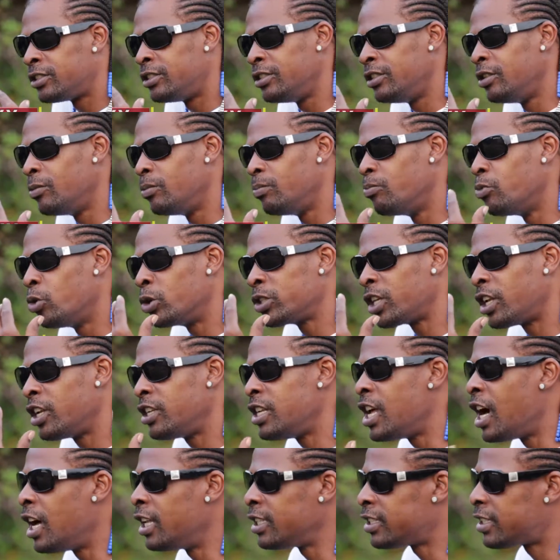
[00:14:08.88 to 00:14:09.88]
most of
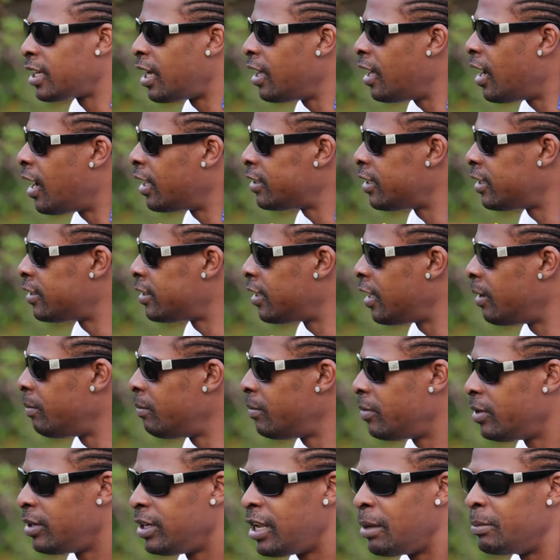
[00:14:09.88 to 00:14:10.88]
the dancer artists
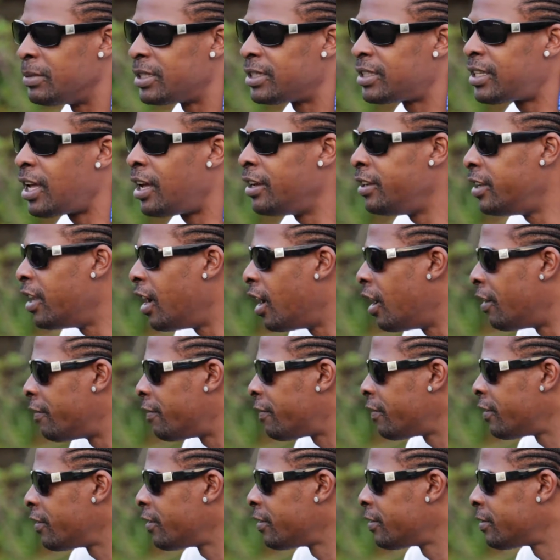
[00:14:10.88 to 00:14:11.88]
them them stand
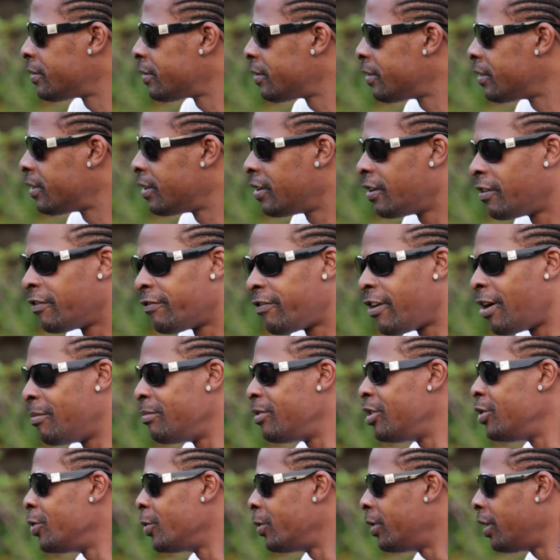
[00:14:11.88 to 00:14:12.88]
off
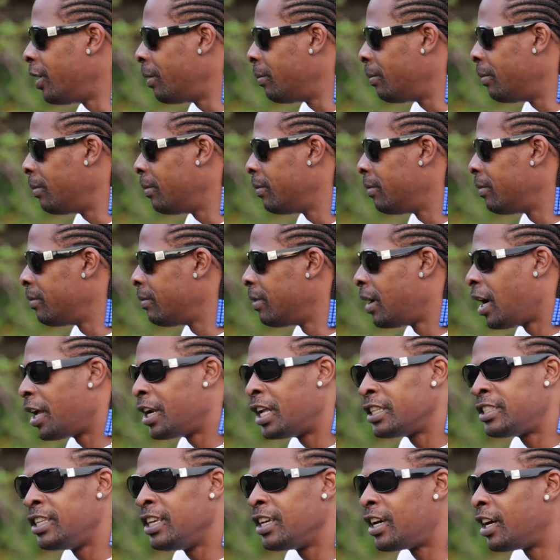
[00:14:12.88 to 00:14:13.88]
from the youth them,
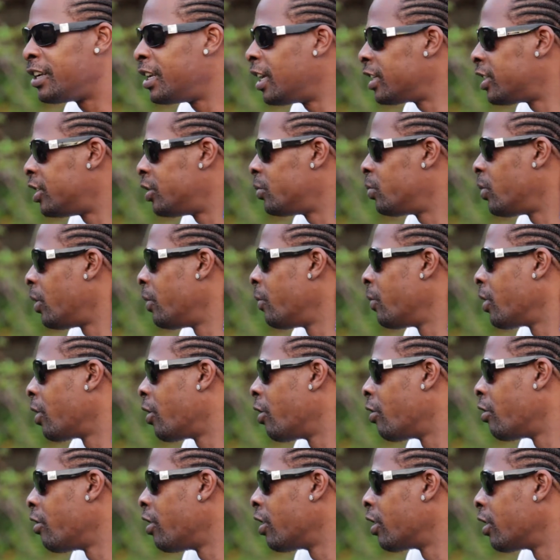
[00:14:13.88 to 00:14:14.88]
and I think that is where we
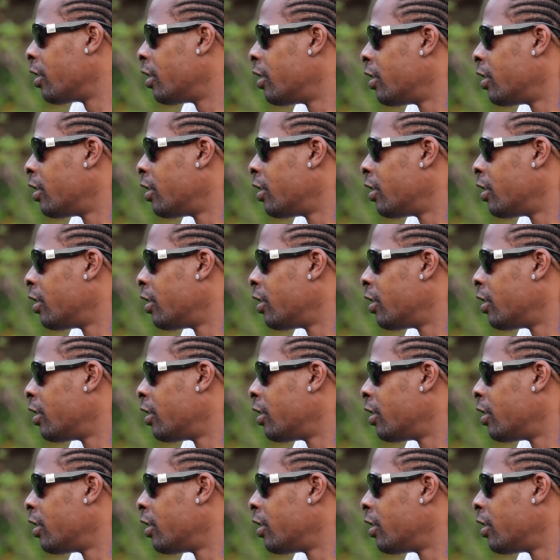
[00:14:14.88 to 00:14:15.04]
go wrong.